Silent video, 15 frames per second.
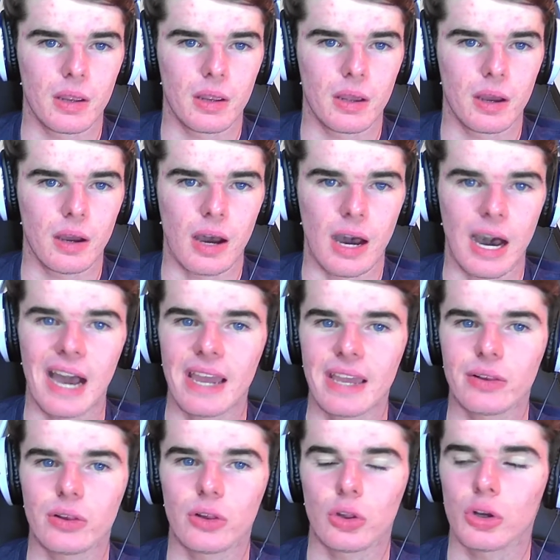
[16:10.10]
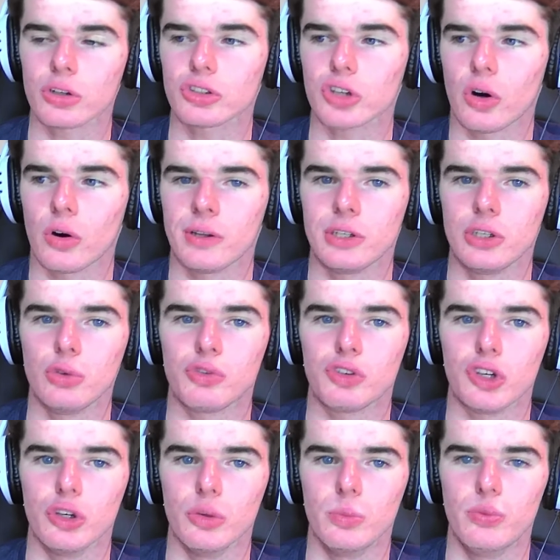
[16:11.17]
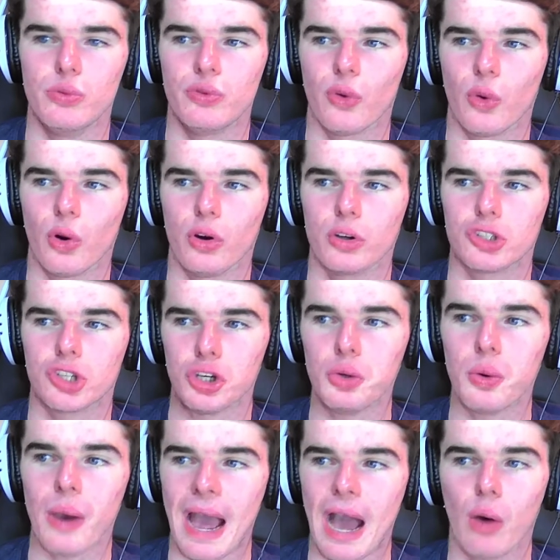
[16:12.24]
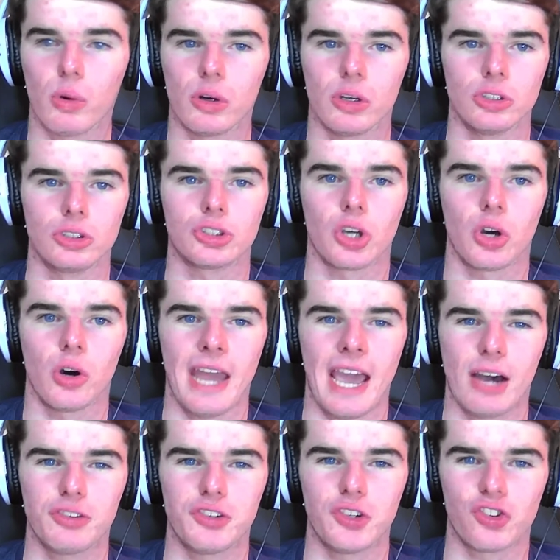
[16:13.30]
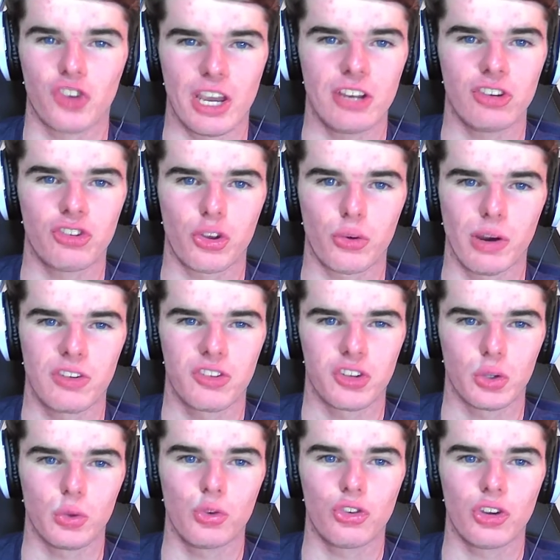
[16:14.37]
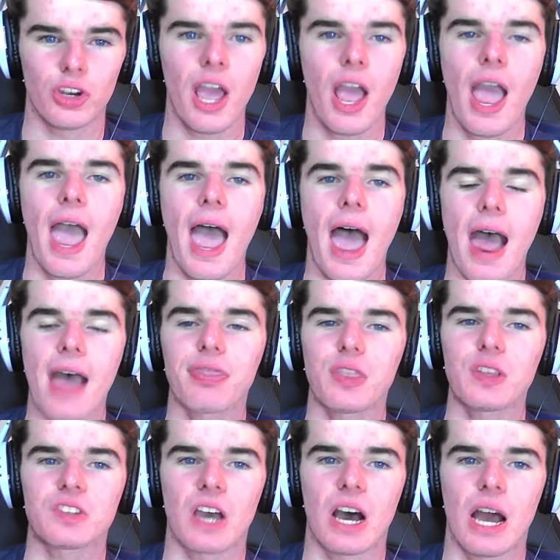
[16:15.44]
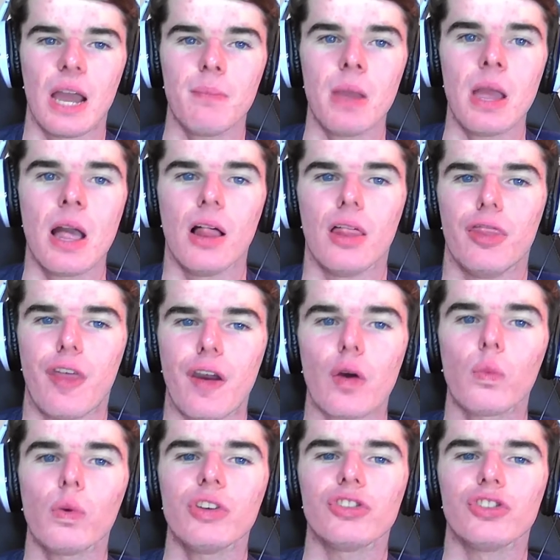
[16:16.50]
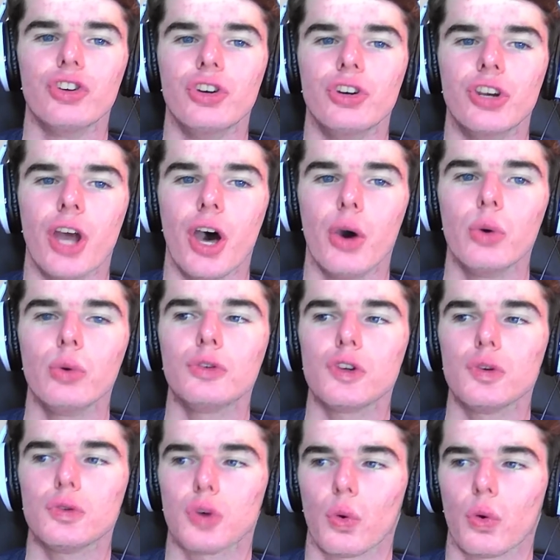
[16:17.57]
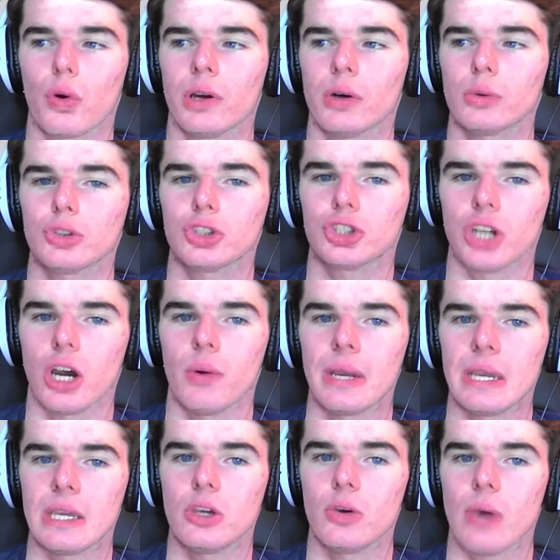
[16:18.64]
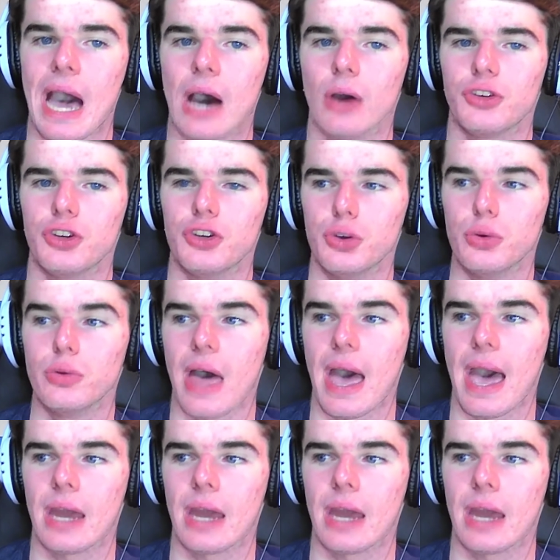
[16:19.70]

I looked on YouTube for 2 hours on how to change the resolution. At the time, there was no tutorial showing you how to do that